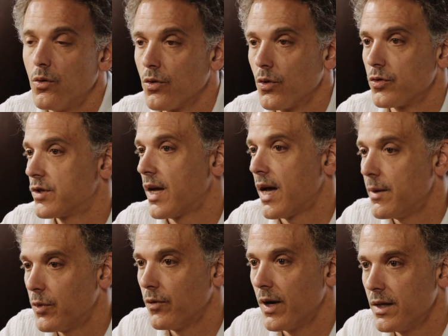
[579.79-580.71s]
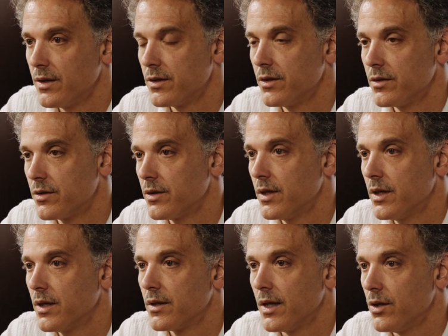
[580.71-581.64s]
or those time horizons
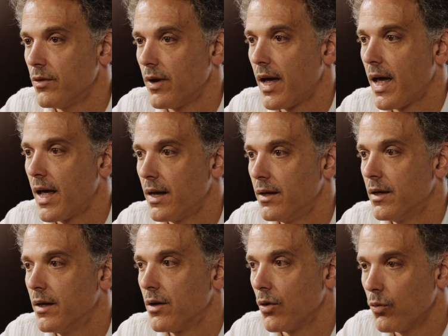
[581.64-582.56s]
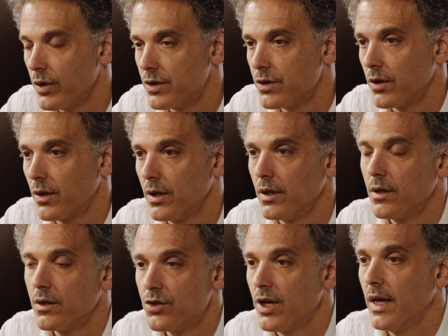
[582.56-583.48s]
that you had
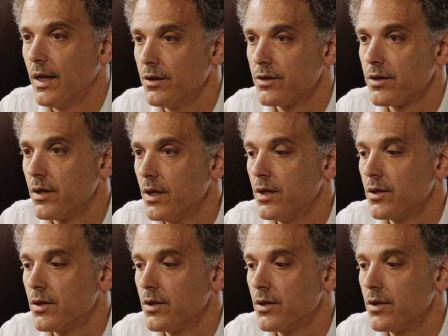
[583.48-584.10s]
originally changed.